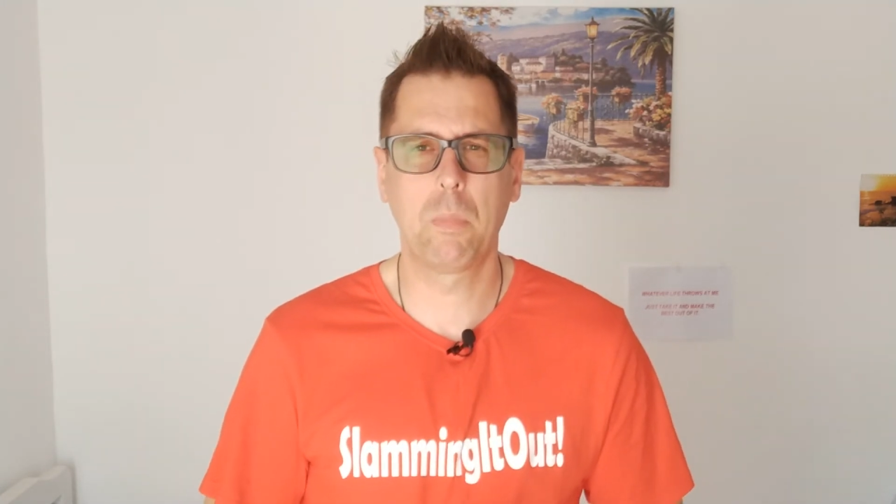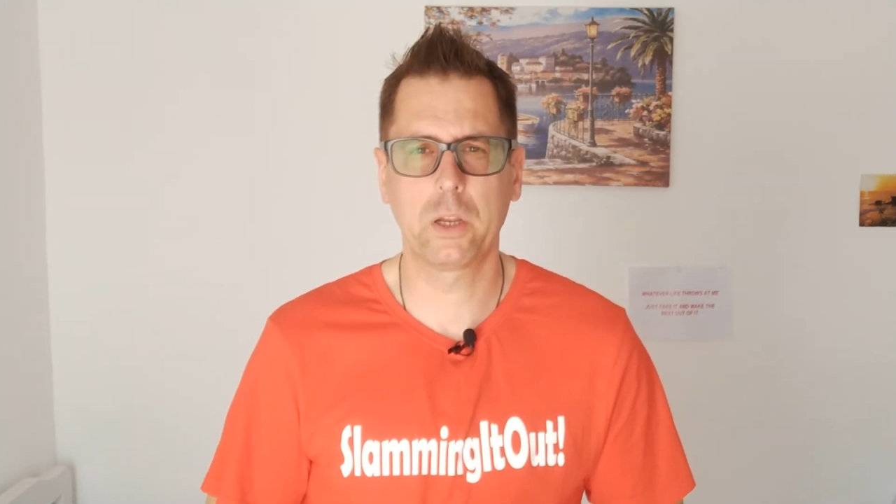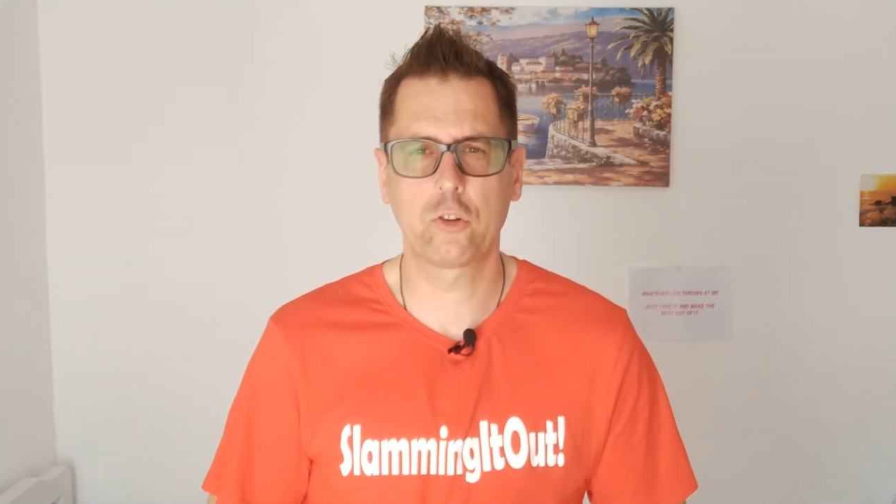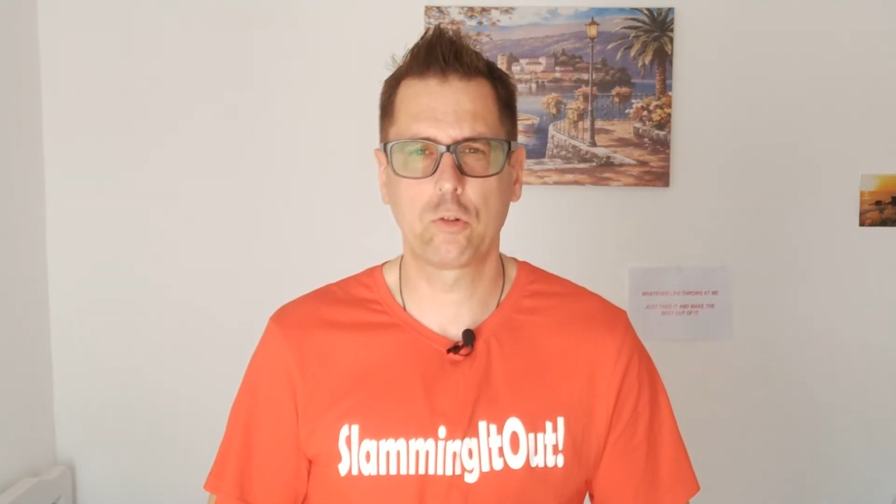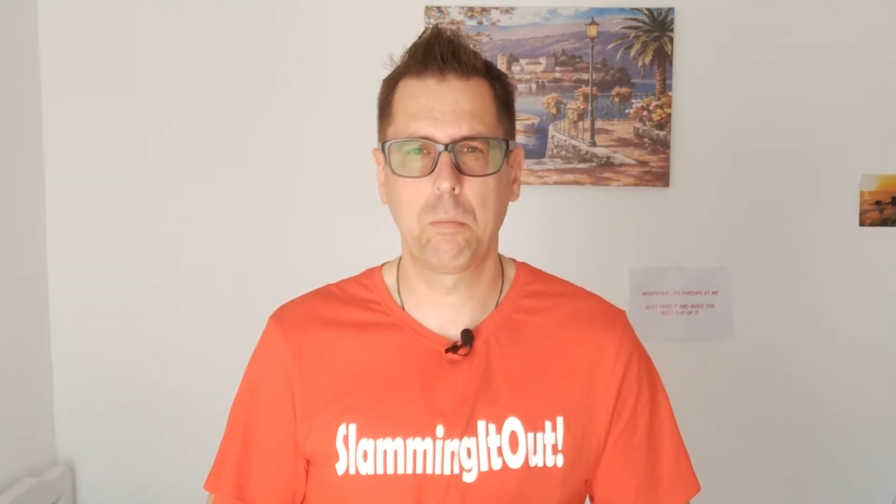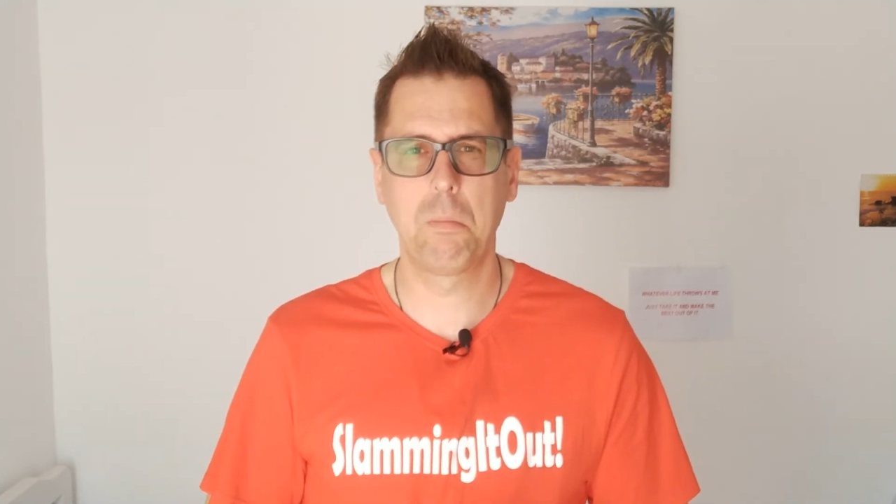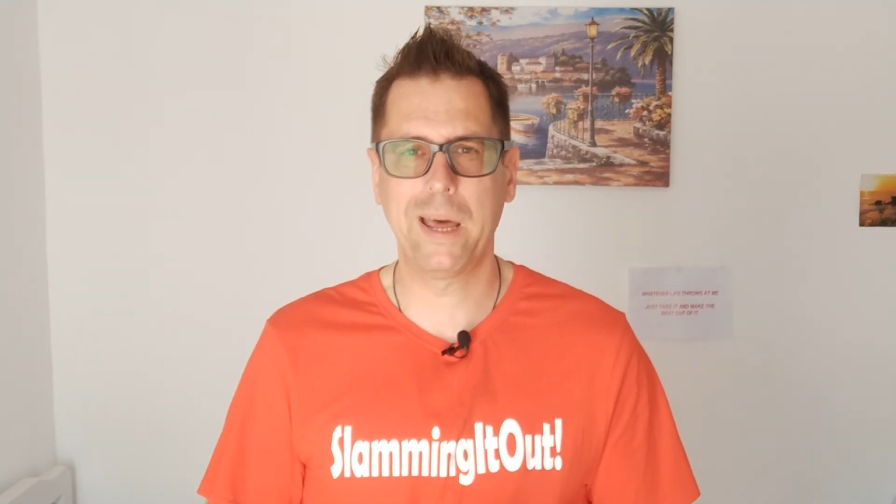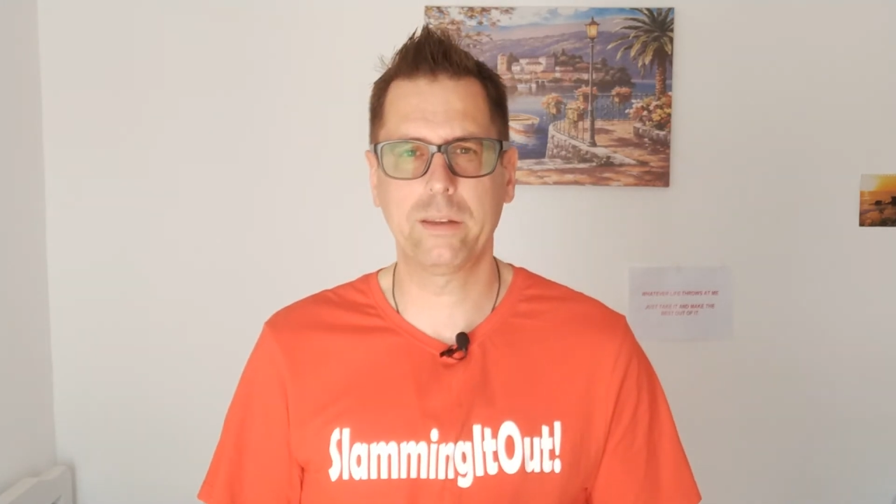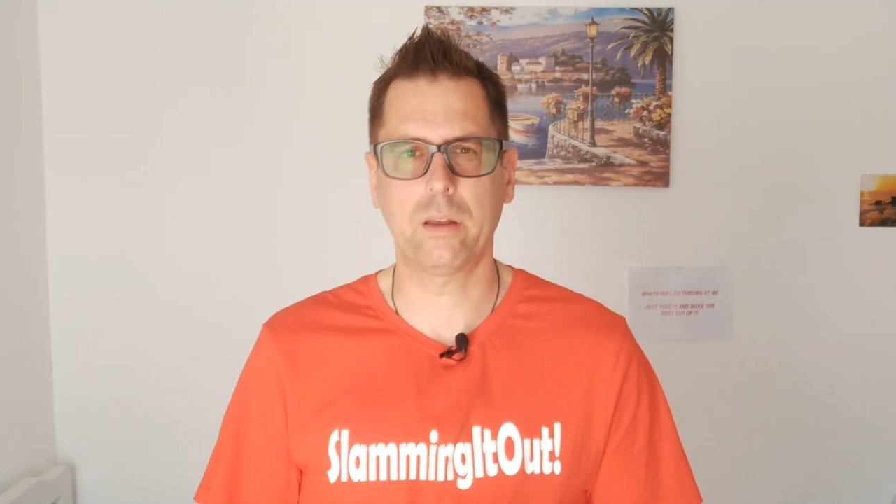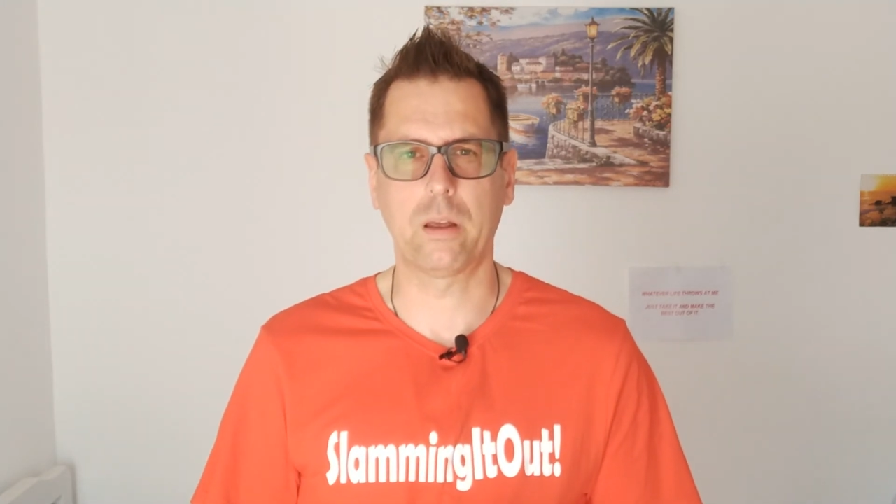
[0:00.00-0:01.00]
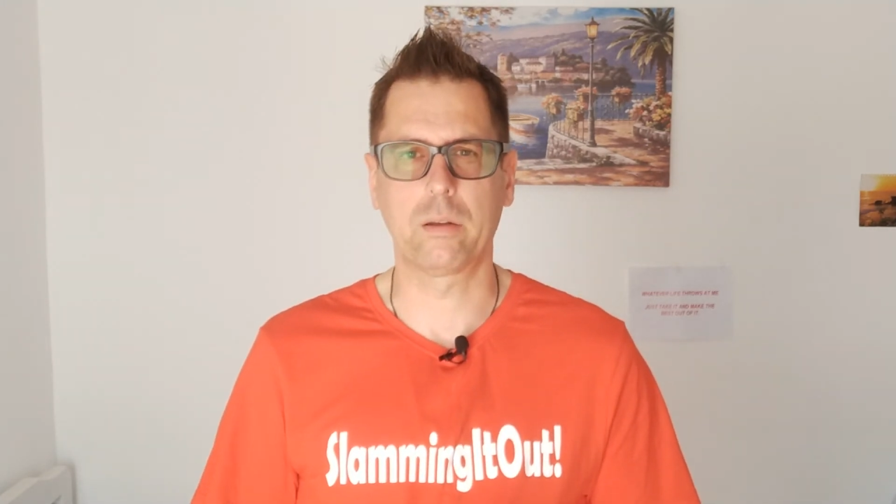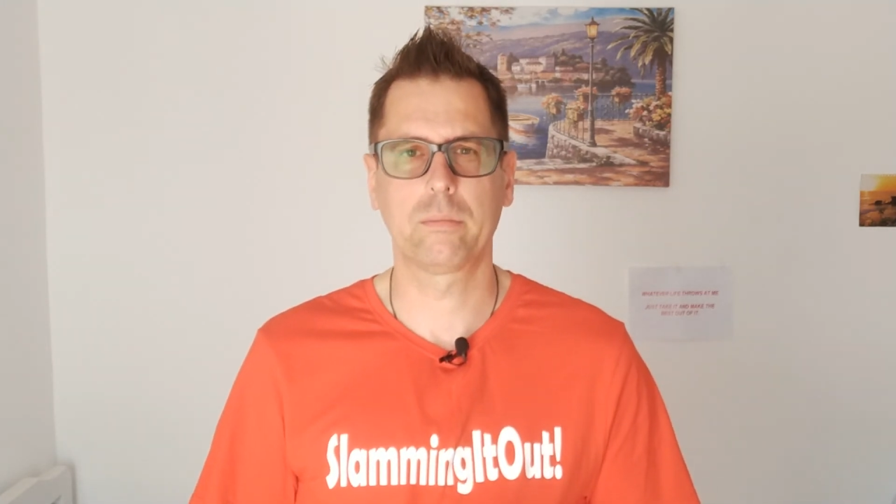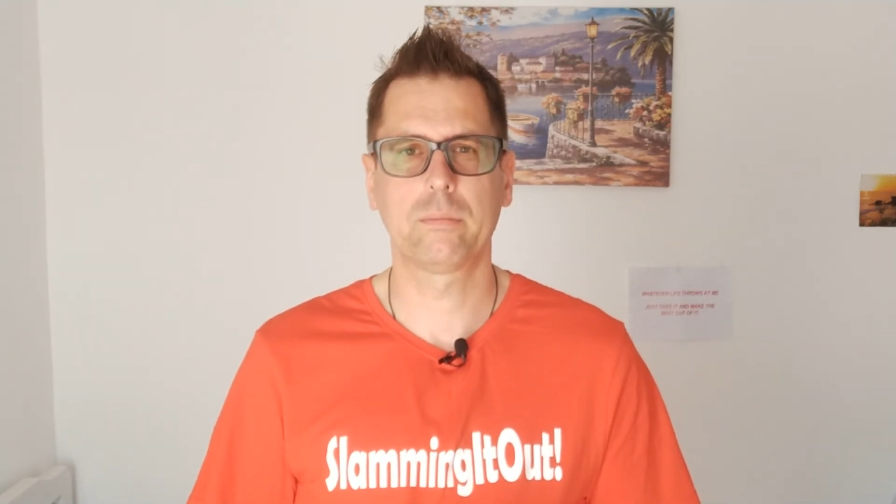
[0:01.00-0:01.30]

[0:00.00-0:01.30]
much better.